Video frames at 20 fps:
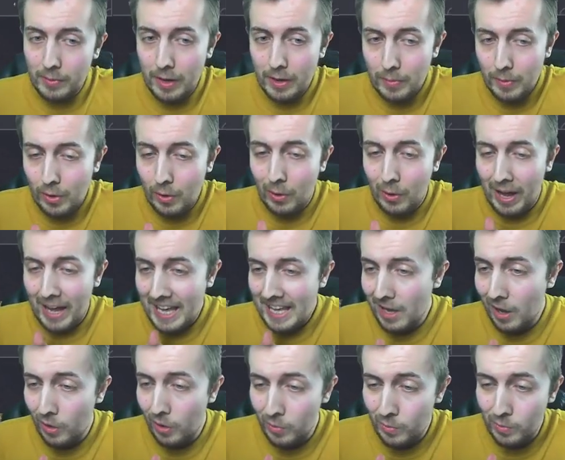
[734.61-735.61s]
We got a
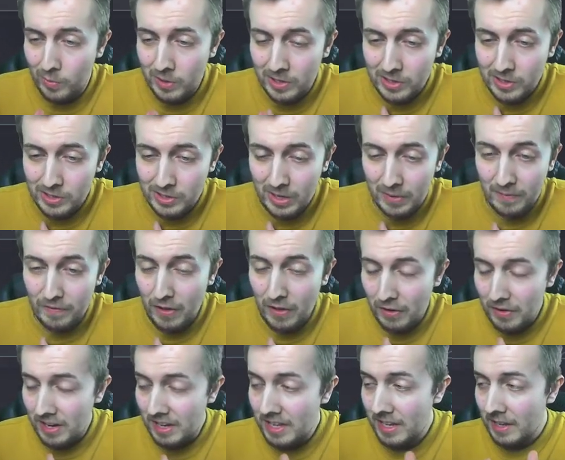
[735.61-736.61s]
goal, so I'm
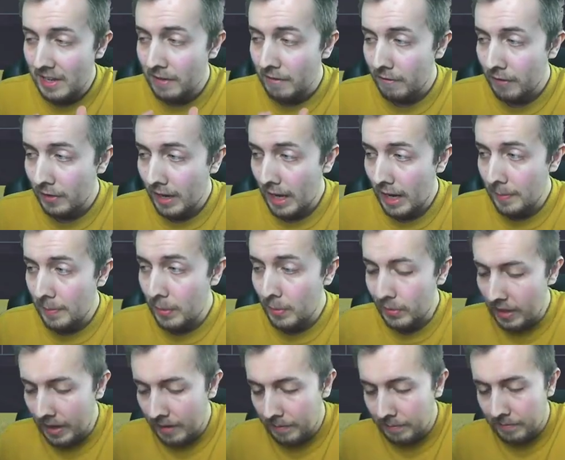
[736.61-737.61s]
very very happy with
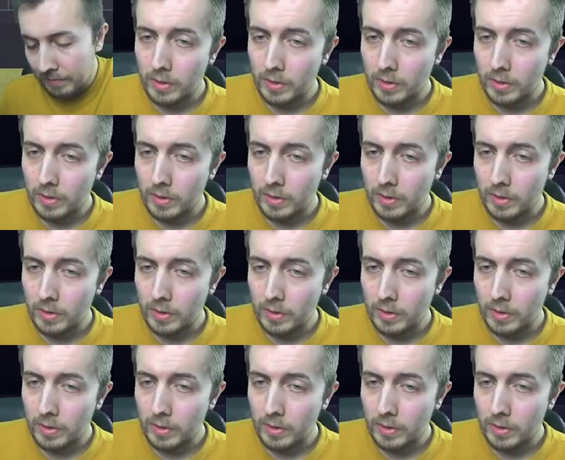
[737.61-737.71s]
that.